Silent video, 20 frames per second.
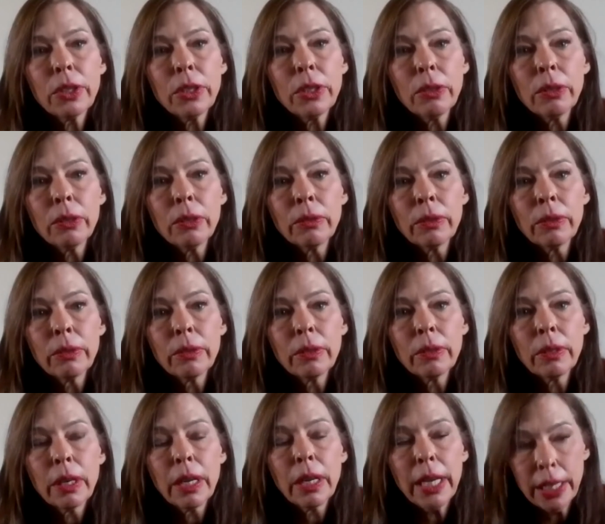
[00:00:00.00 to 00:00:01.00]
to
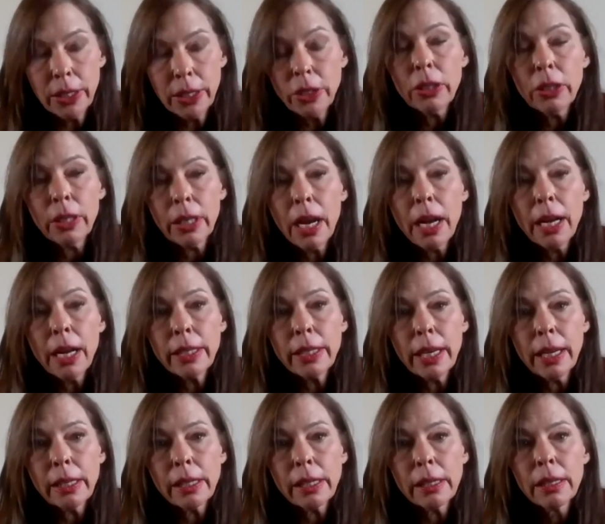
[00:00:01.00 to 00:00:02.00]
enter the
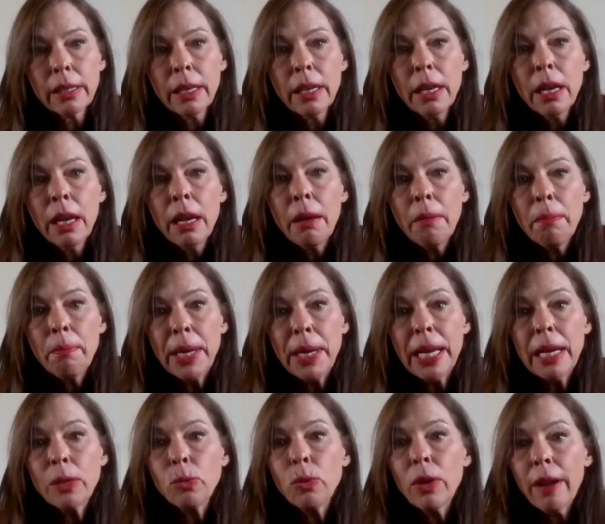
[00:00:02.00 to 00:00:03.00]
contest,
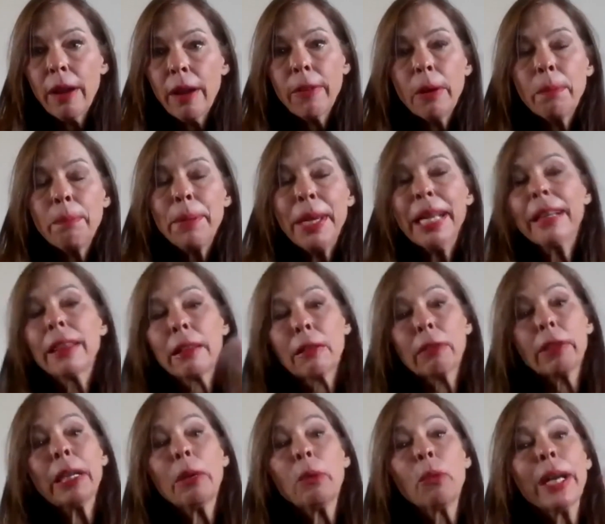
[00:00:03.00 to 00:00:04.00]
because one of our big
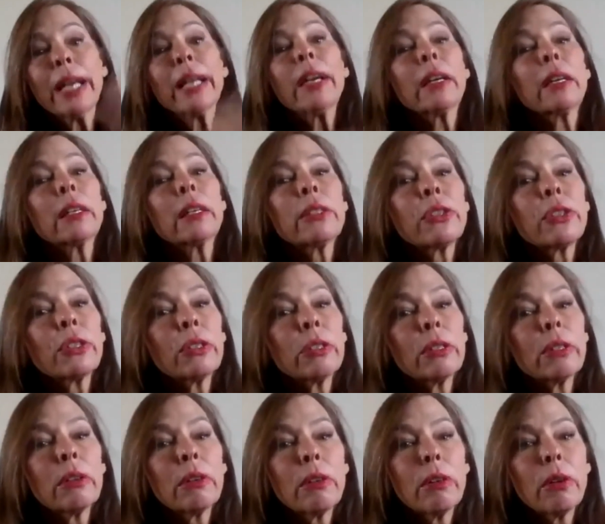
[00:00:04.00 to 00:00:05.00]
3 winners
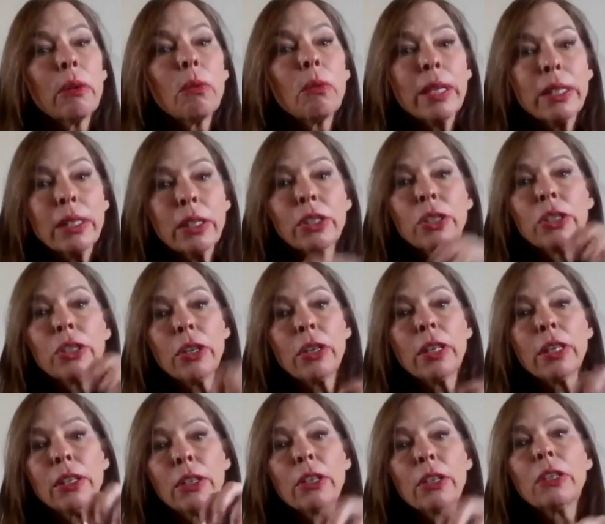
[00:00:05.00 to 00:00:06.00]
was a
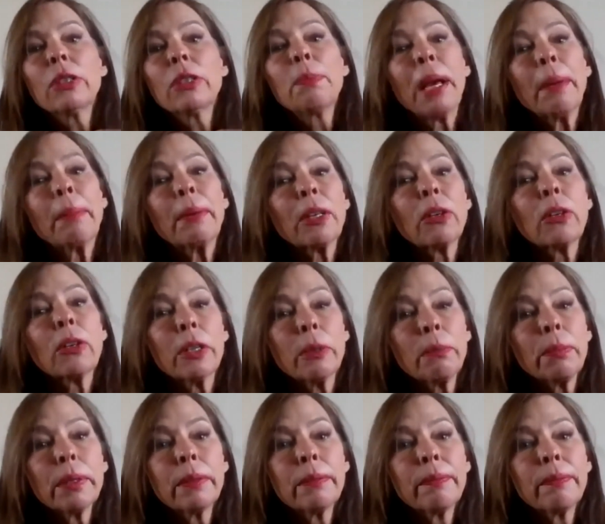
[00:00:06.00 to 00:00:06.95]
student newspaper group.